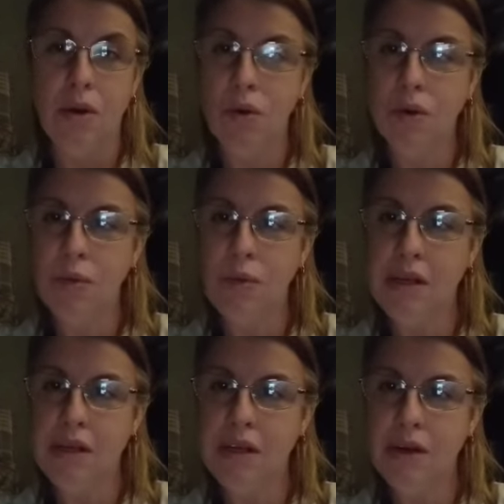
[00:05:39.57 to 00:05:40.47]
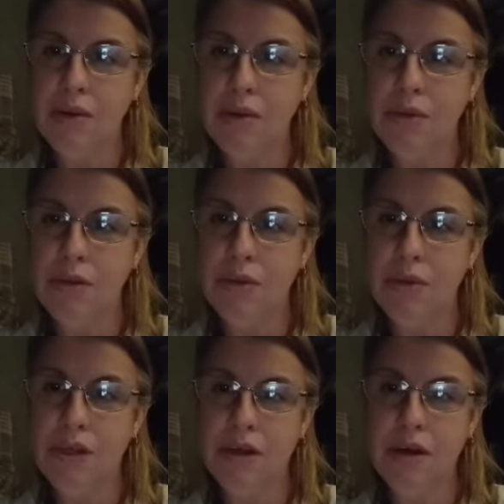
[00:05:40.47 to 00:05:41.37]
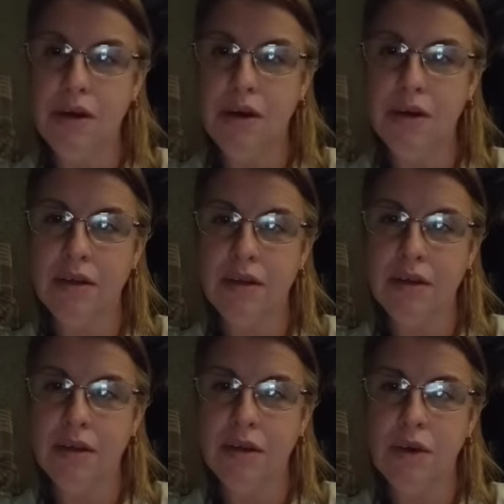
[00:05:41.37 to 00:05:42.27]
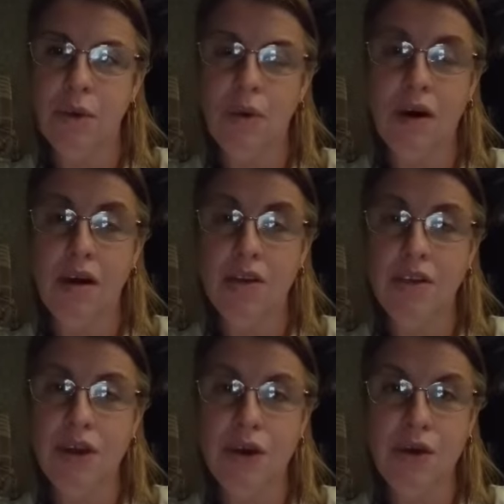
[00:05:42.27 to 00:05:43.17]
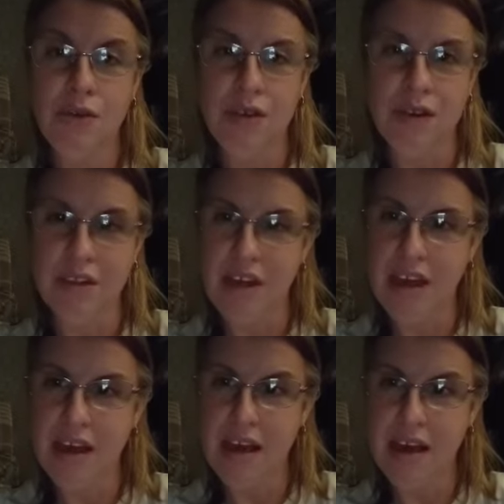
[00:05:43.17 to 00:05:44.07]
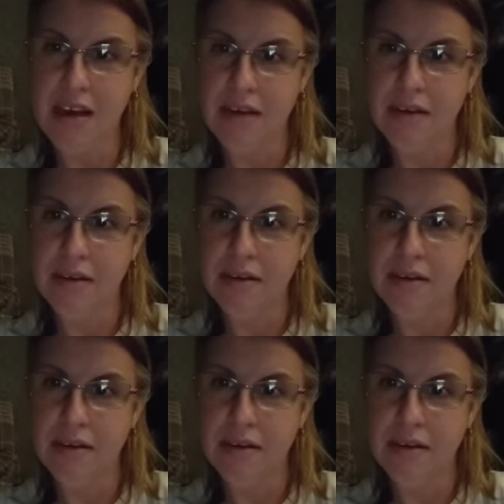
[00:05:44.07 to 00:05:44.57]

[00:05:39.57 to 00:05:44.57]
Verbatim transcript: All the windows were dark Quiet snow filled the air.